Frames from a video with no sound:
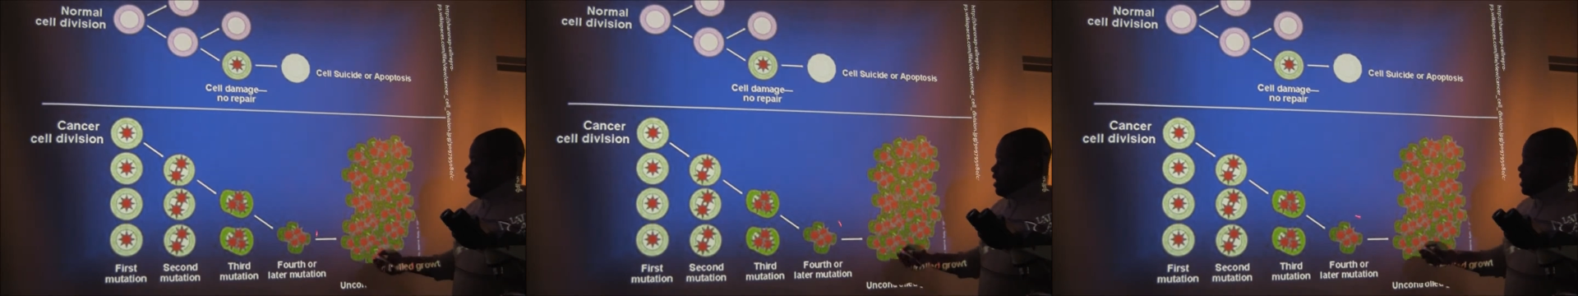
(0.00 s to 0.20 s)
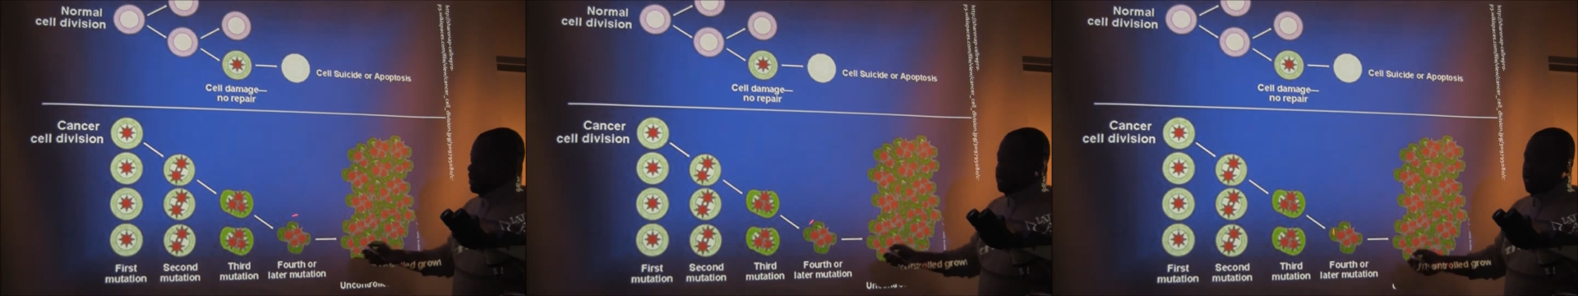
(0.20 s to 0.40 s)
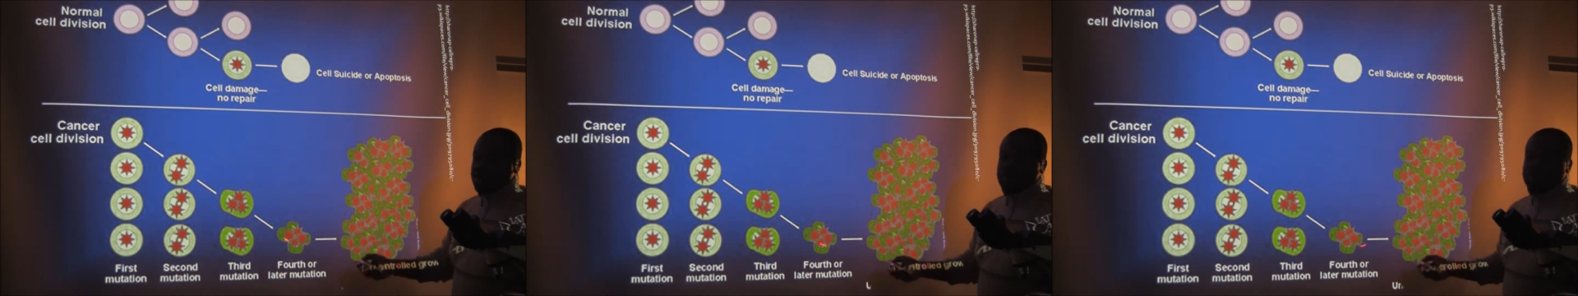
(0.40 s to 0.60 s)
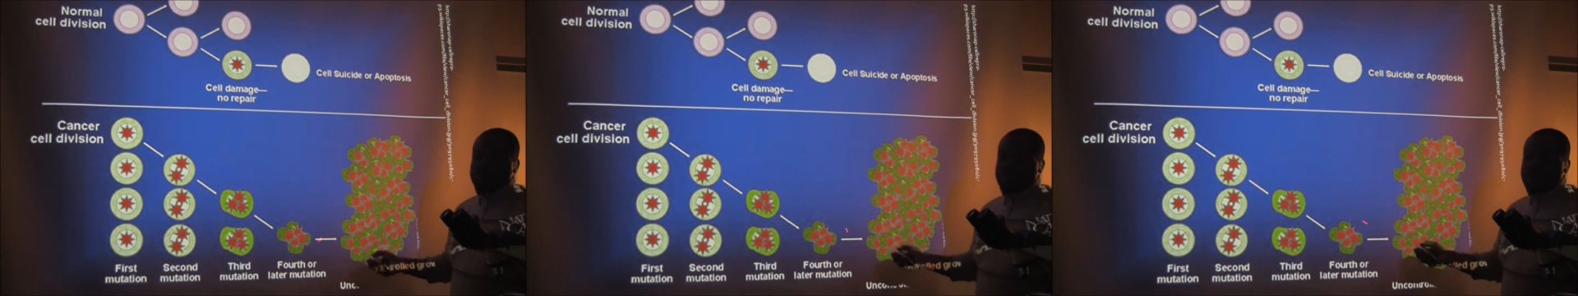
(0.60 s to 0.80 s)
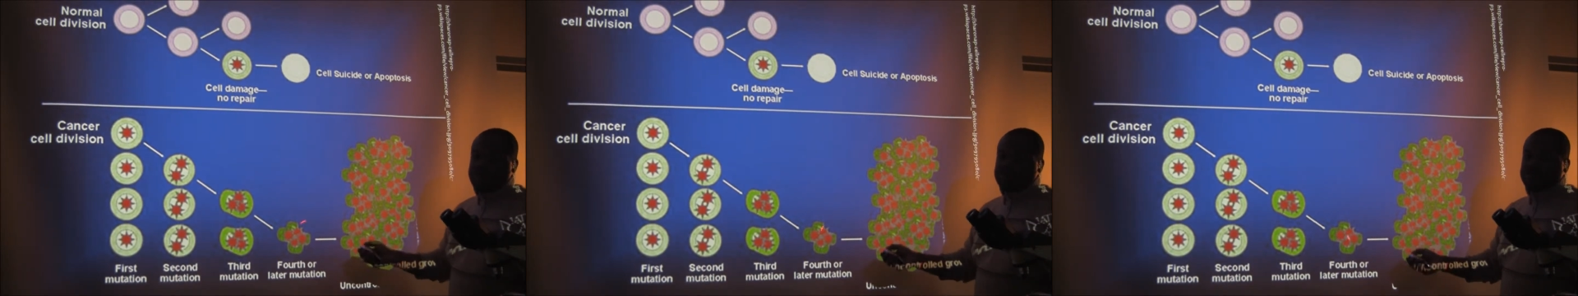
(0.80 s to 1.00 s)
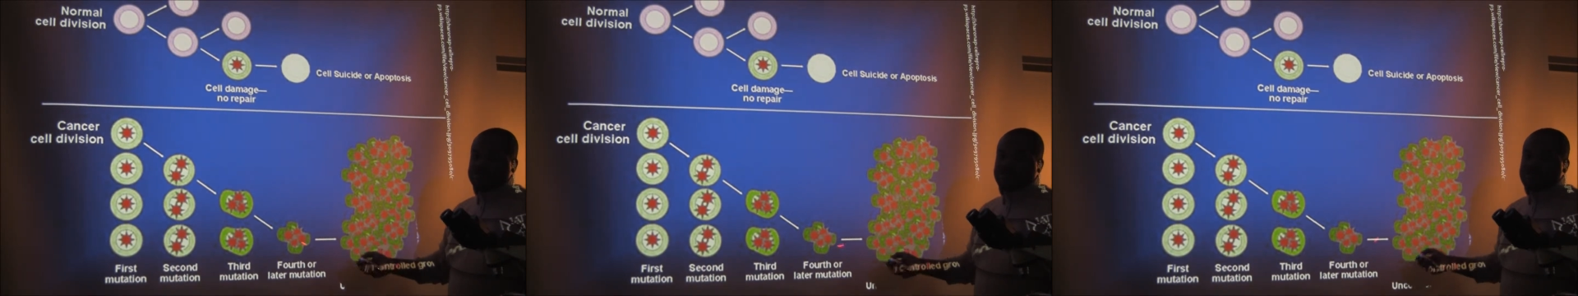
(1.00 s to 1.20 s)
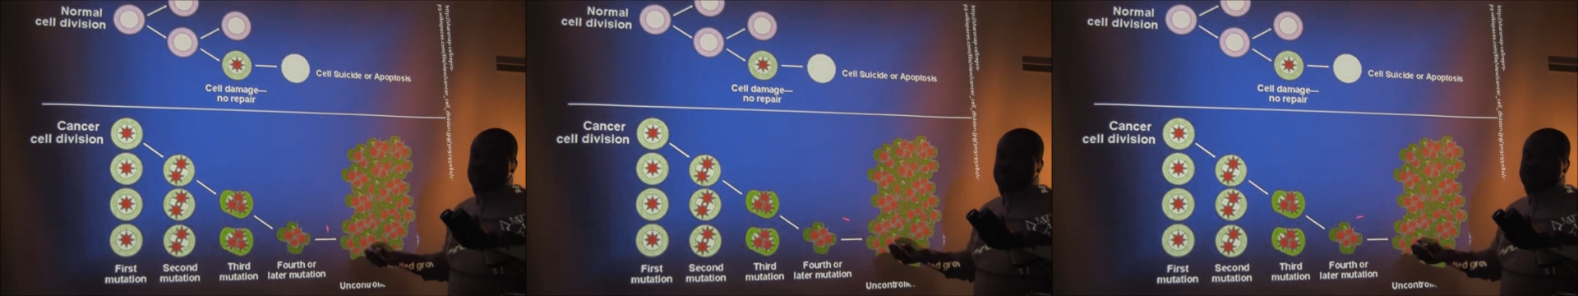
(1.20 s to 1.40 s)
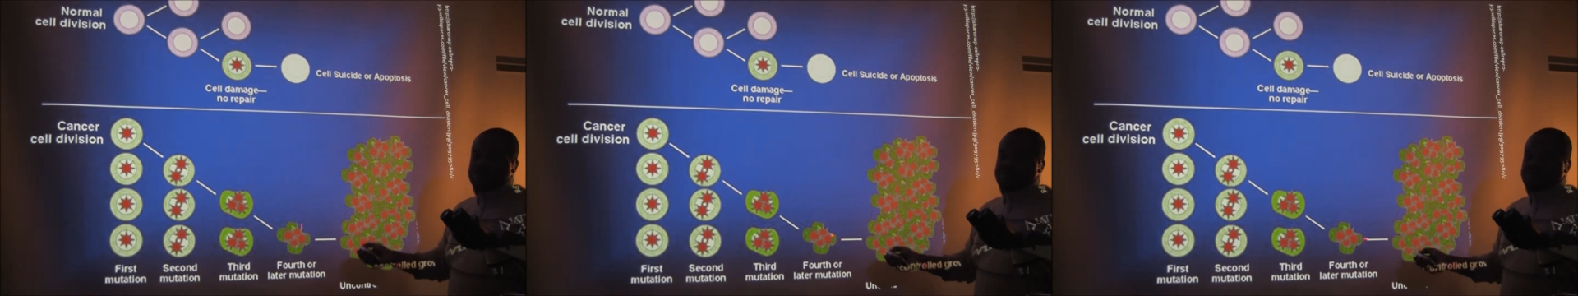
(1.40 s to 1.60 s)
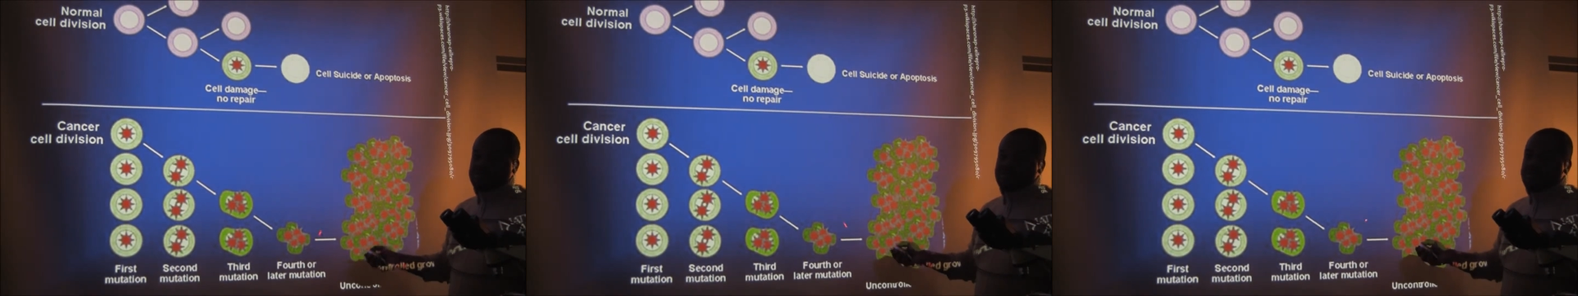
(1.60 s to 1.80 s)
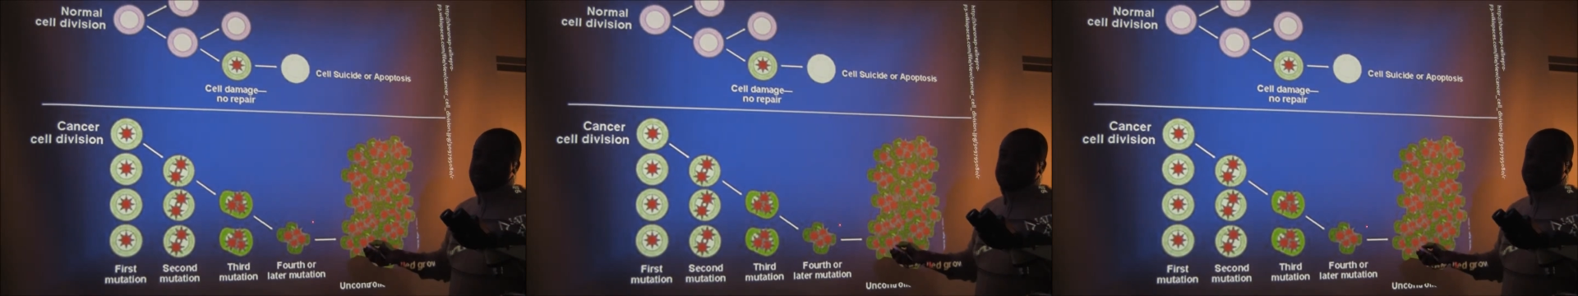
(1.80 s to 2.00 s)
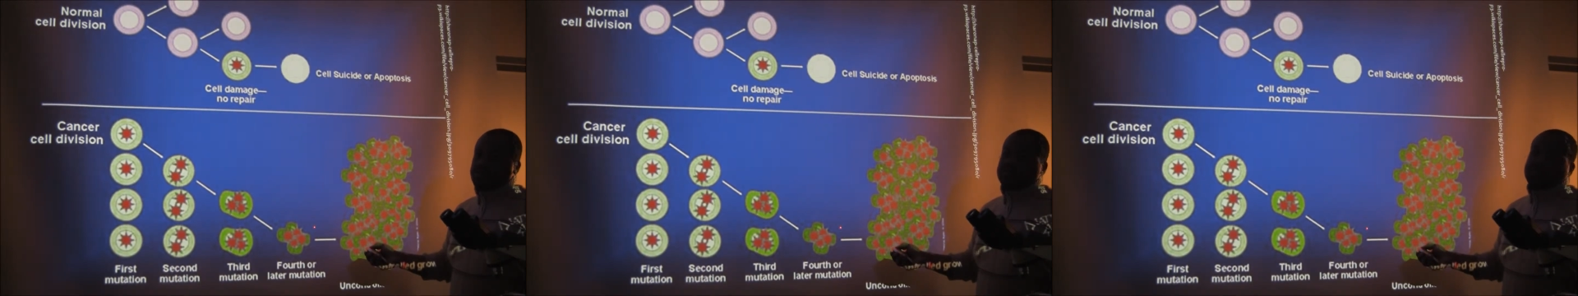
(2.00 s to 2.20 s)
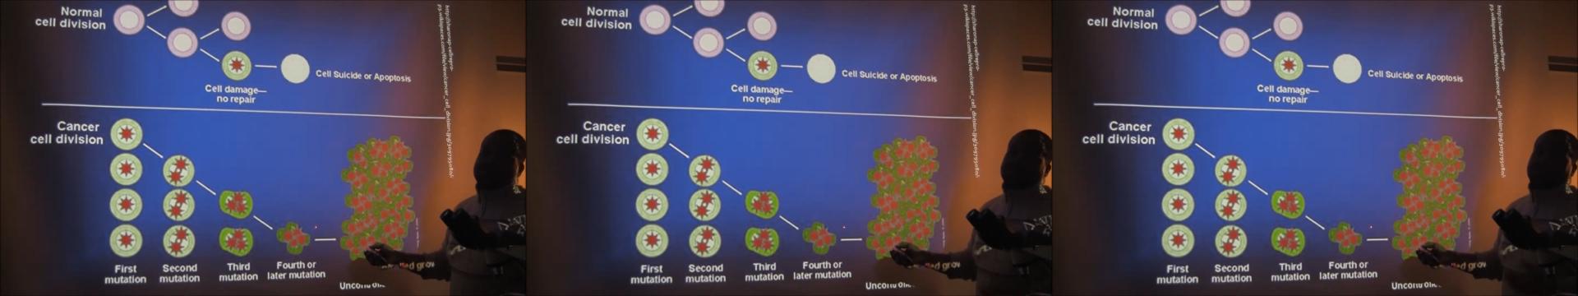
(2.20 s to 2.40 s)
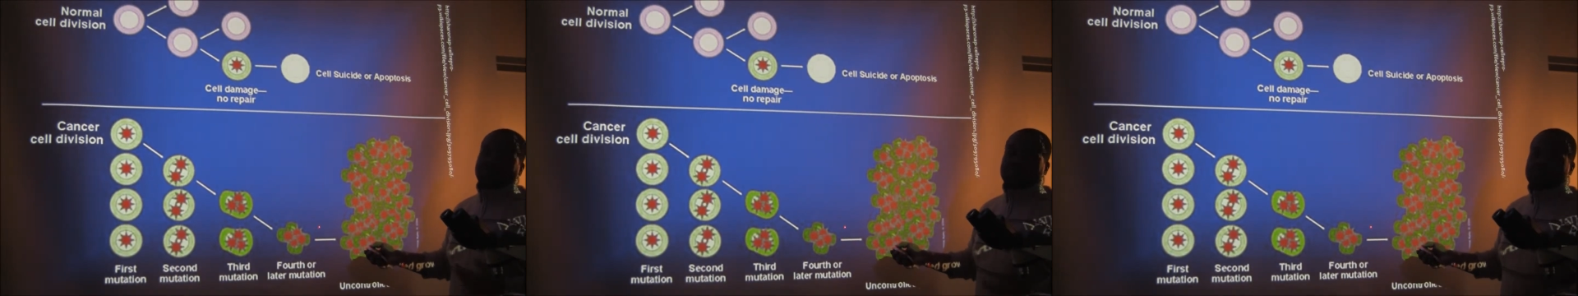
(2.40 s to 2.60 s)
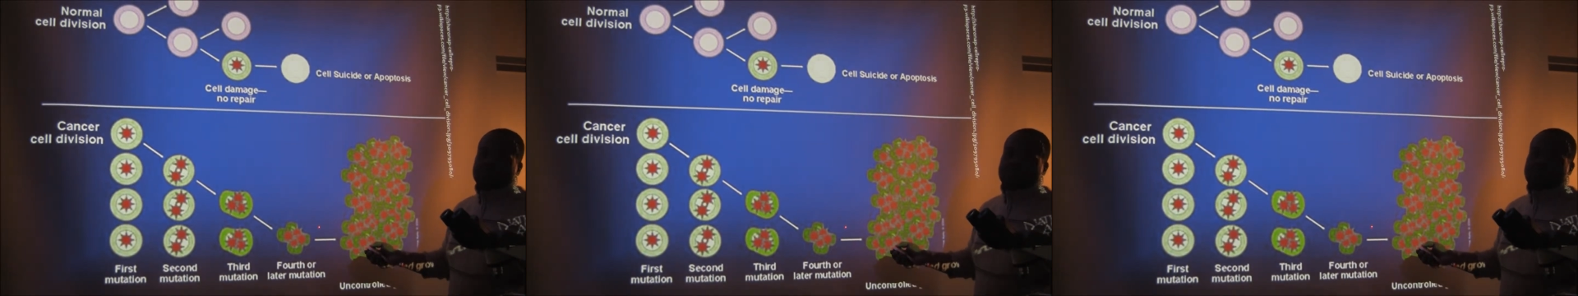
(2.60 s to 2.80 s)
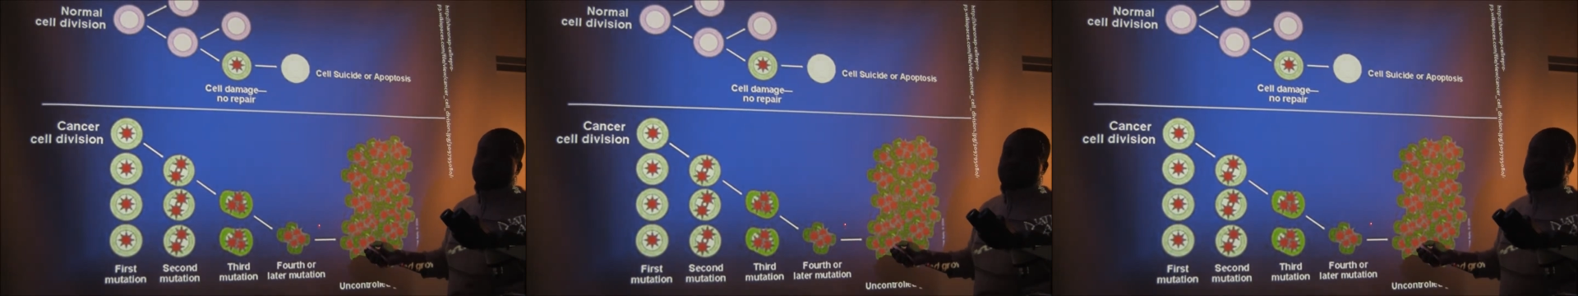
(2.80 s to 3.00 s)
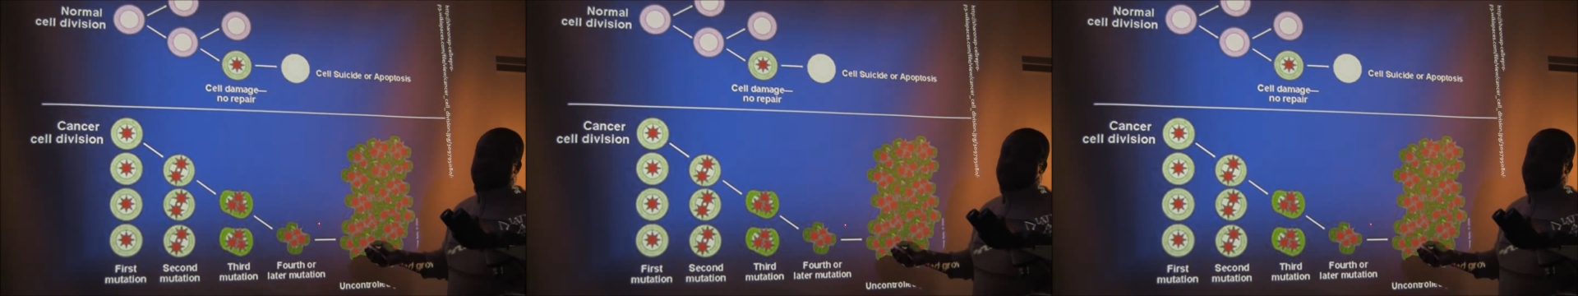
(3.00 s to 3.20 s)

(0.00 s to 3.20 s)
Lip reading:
[unreadable: no face in view]